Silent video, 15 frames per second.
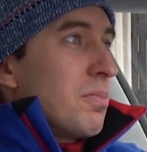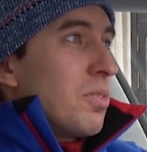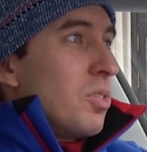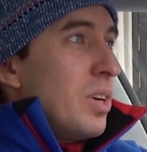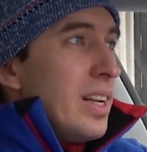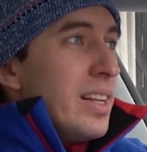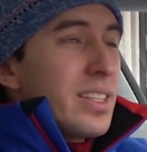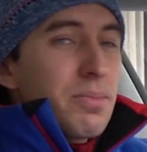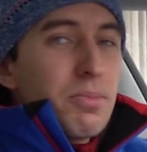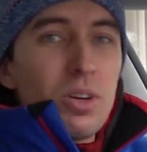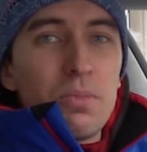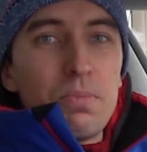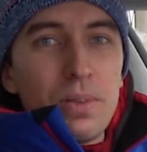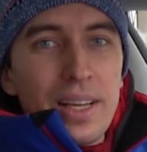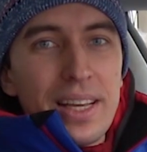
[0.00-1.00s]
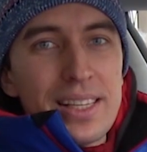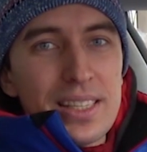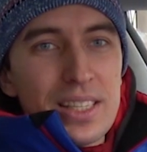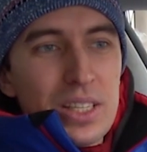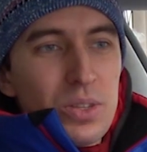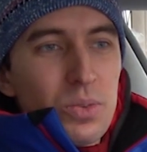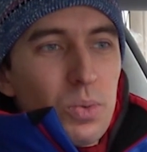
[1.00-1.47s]
really small
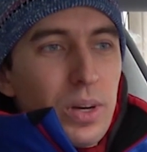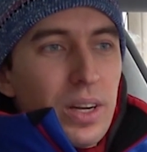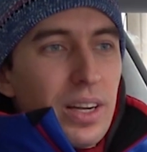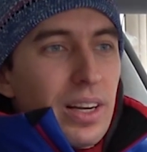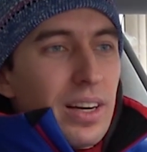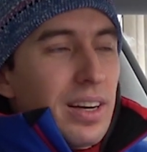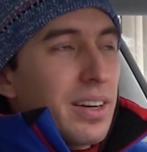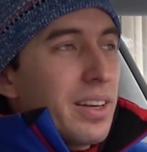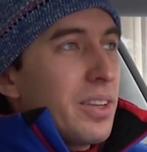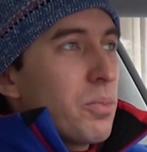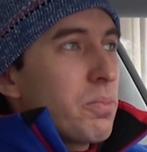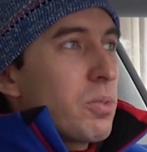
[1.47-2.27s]
places where you